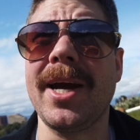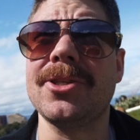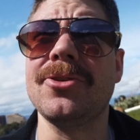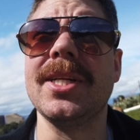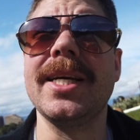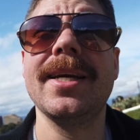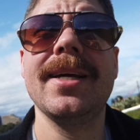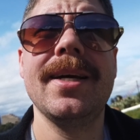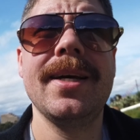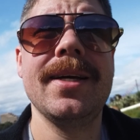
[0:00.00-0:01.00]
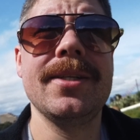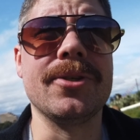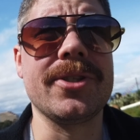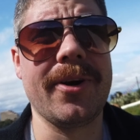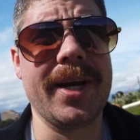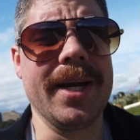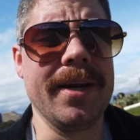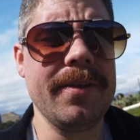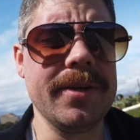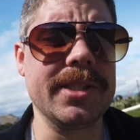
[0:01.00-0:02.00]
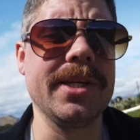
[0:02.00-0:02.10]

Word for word: actually, to starting another